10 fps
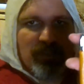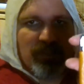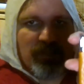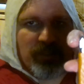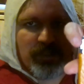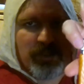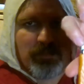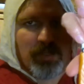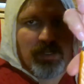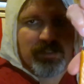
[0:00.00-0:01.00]
clearly
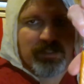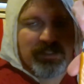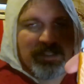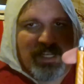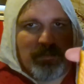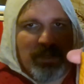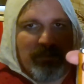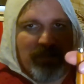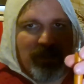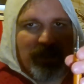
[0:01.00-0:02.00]
marked because it's got a
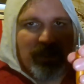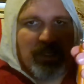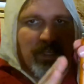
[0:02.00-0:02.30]
bevel on it.